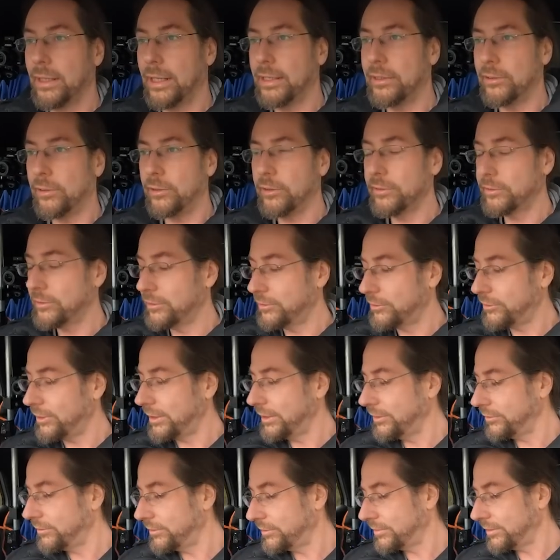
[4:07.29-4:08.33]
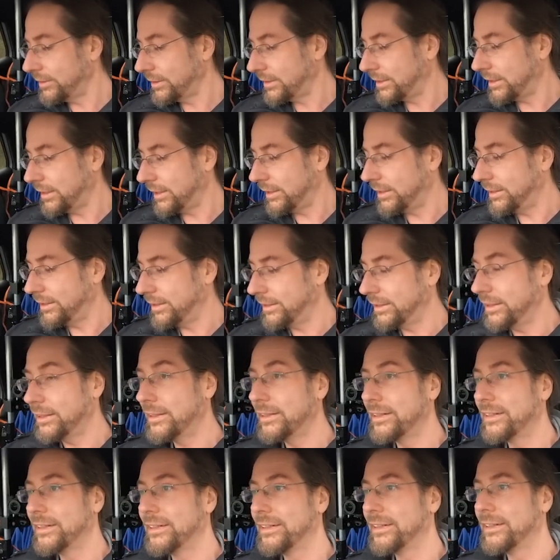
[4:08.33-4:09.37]
And also changes in color.
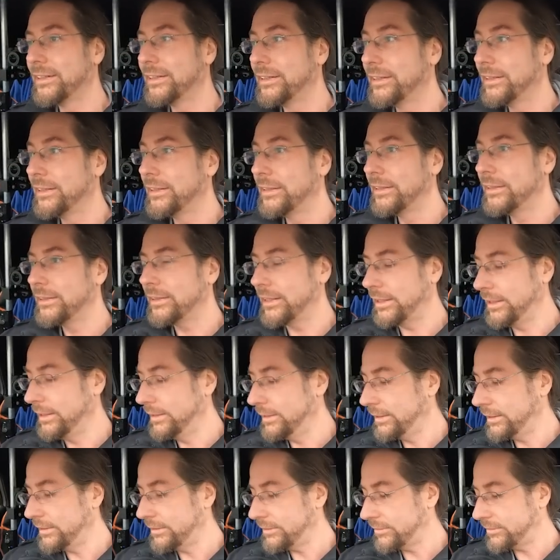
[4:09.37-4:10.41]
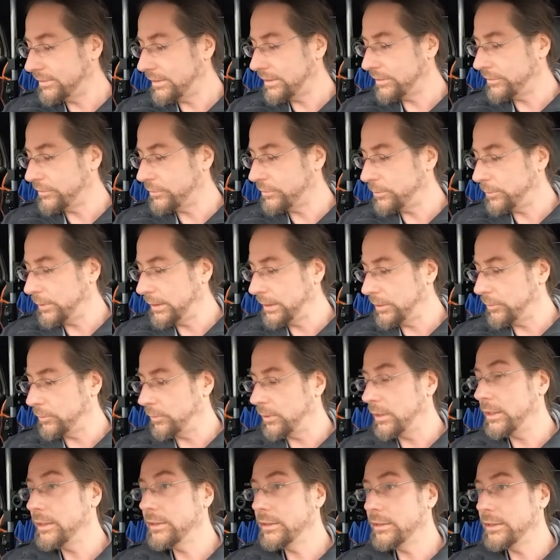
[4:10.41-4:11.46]
The inlet is now
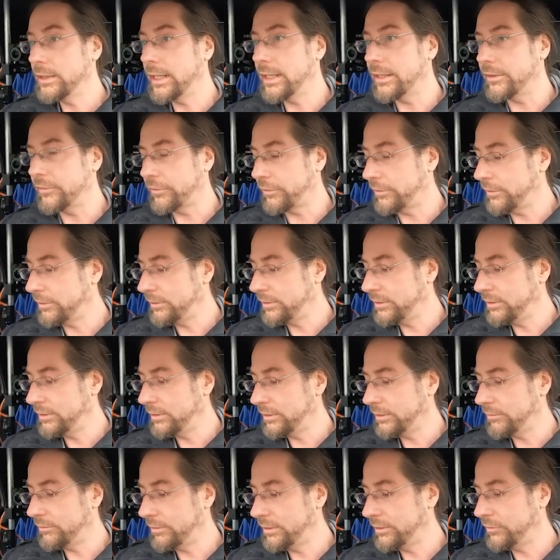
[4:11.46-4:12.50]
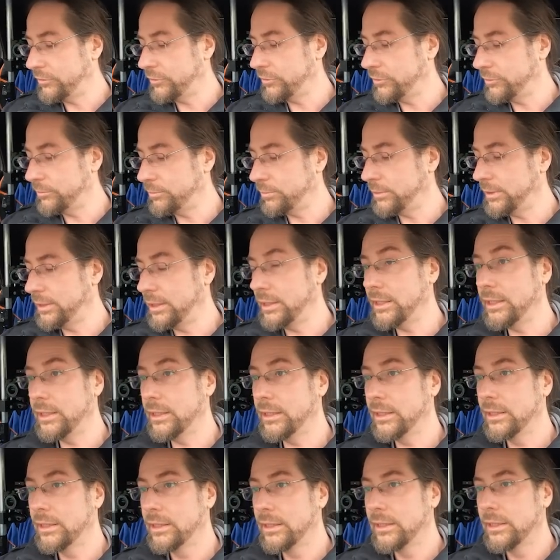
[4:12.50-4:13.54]
21. Yeah, and 13 degrees should be
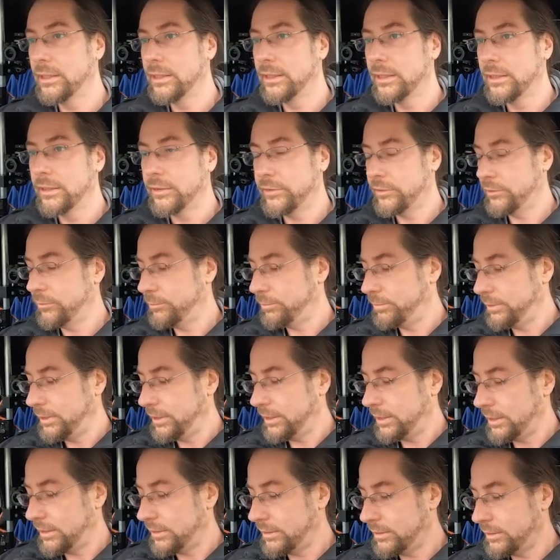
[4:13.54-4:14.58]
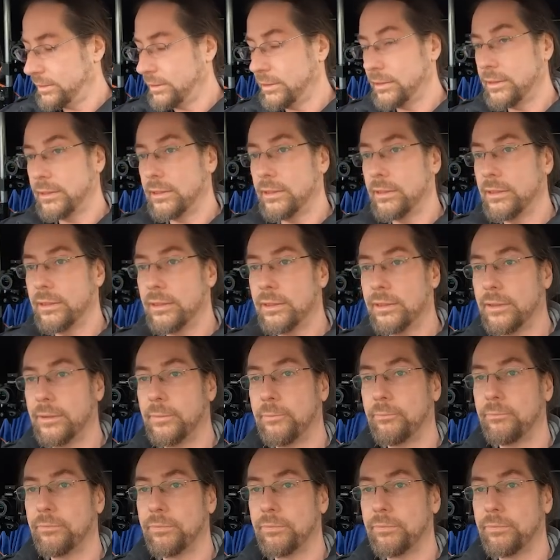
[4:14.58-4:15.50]
the